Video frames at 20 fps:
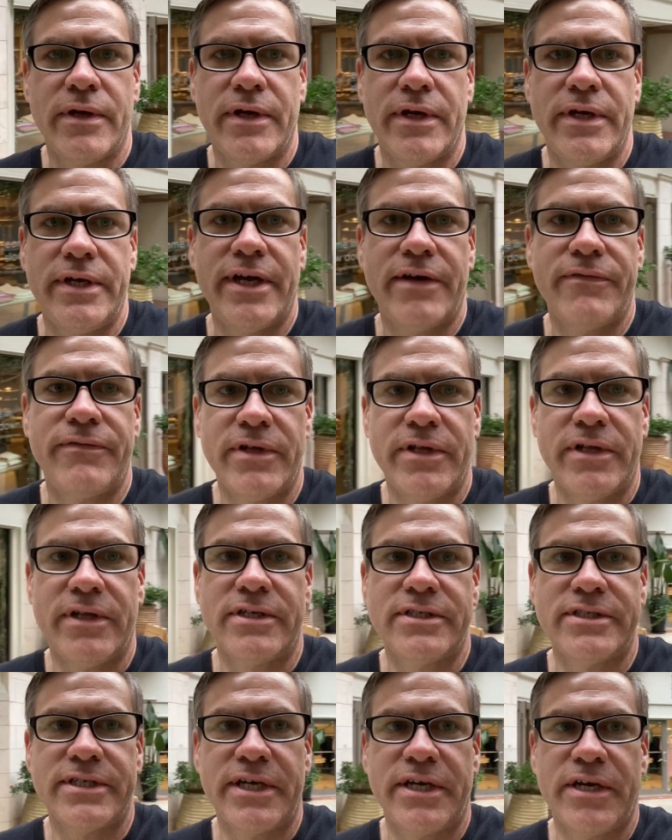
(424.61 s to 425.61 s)
It definitely
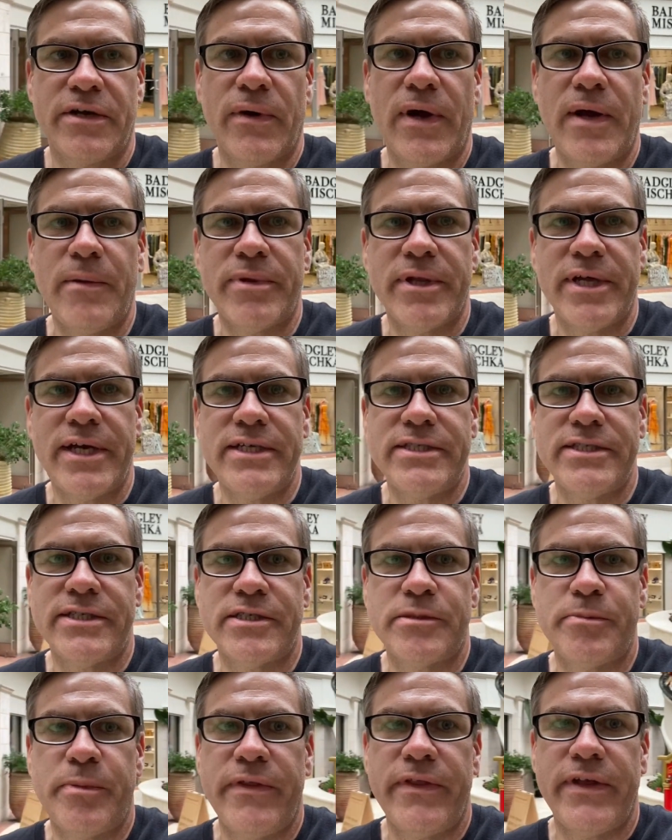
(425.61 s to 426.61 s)
looks like a great place to
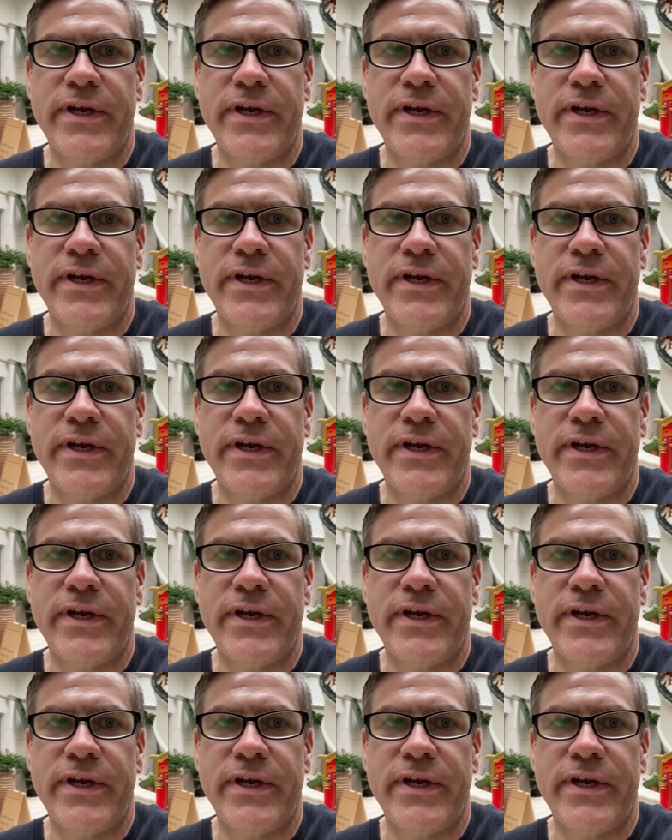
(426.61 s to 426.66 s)
spend